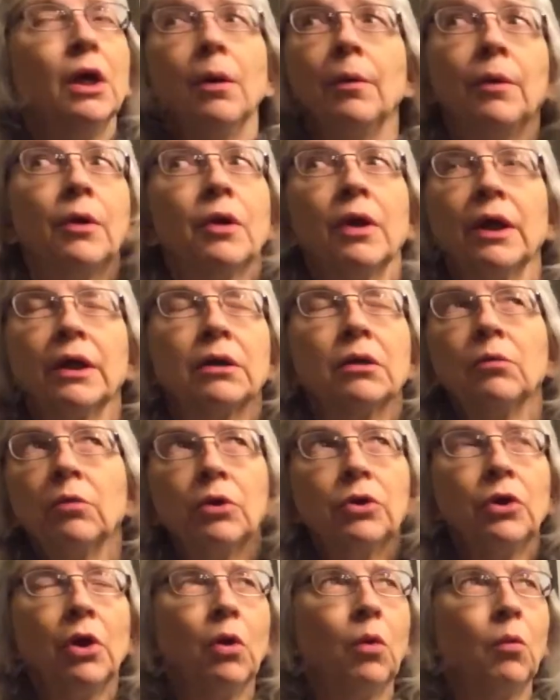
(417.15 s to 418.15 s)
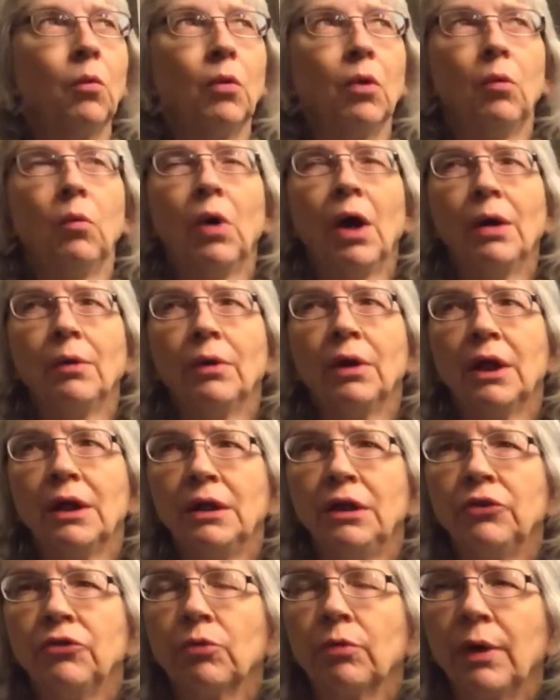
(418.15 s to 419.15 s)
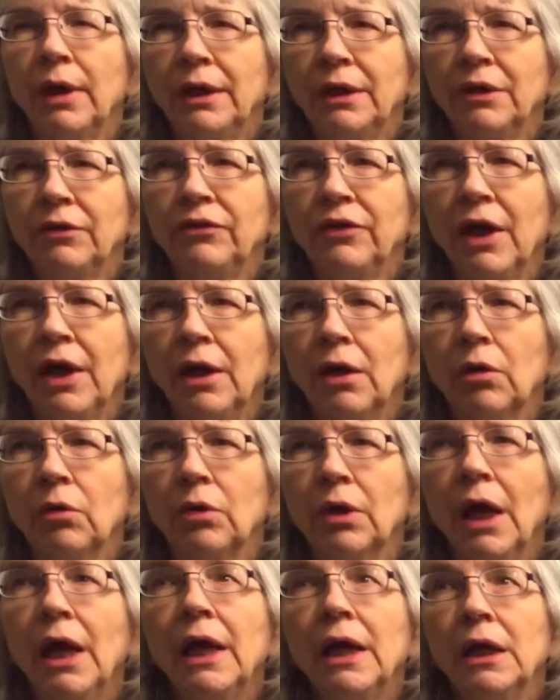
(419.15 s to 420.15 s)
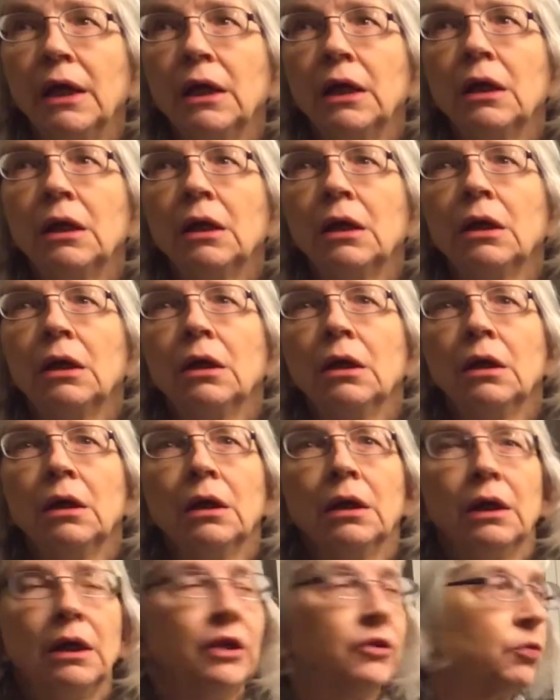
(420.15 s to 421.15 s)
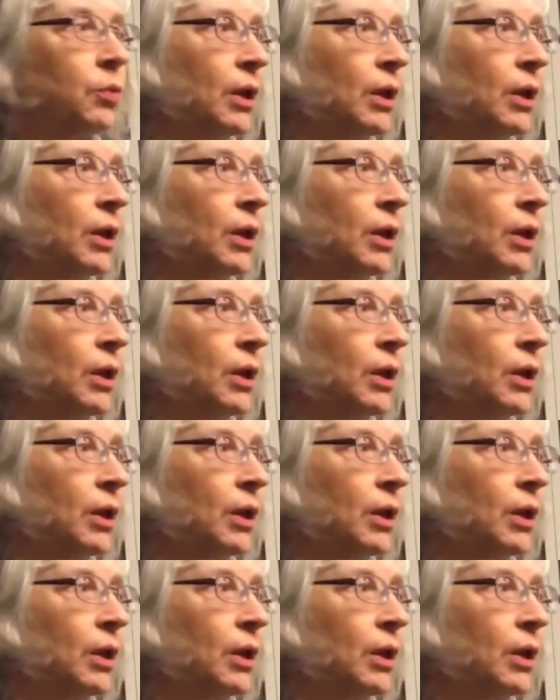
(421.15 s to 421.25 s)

And they're like, well, no, why would I need to write it down? A, it's